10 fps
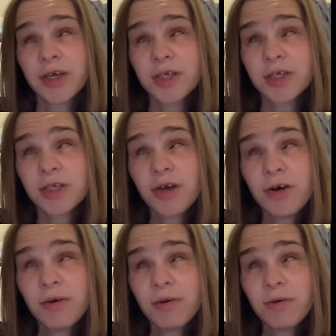
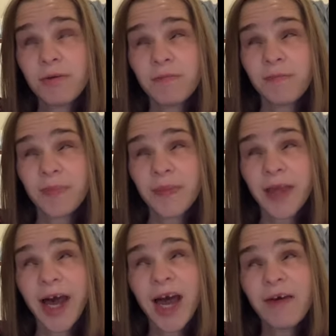So
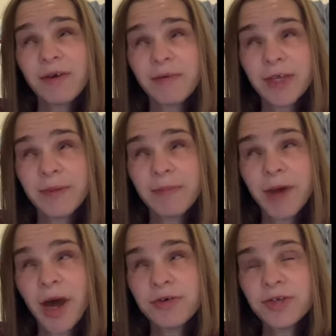I haven't really been
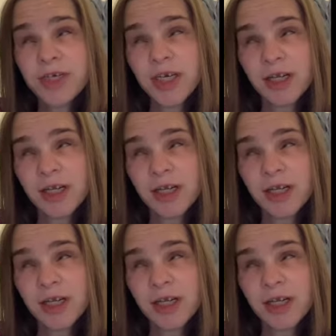posting